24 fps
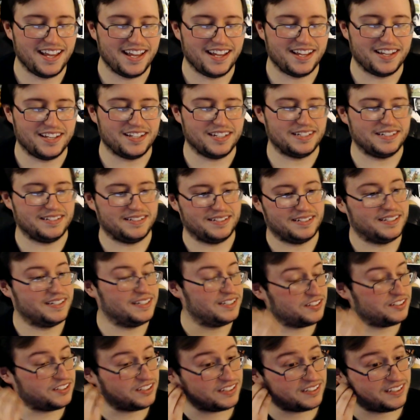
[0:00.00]
He
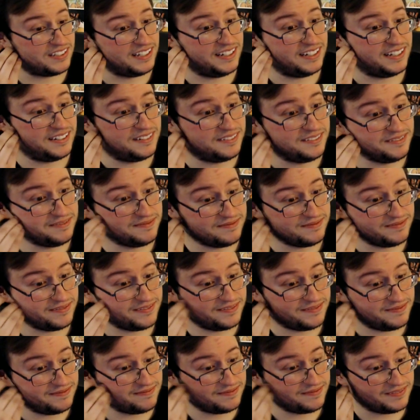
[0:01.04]
succeeded.
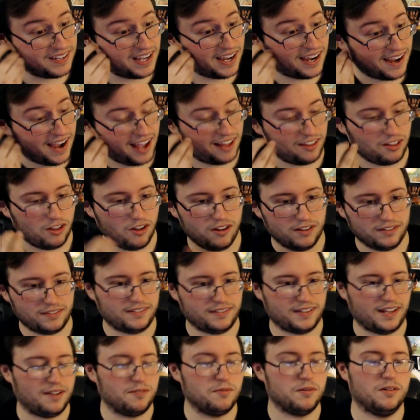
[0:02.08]
I lost.
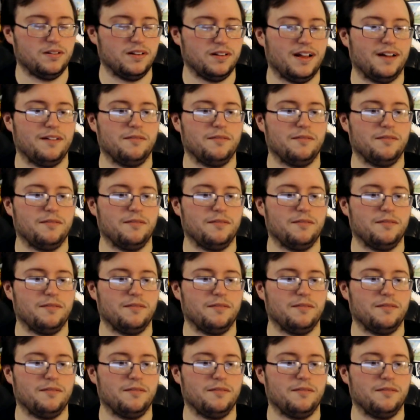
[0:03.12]
I will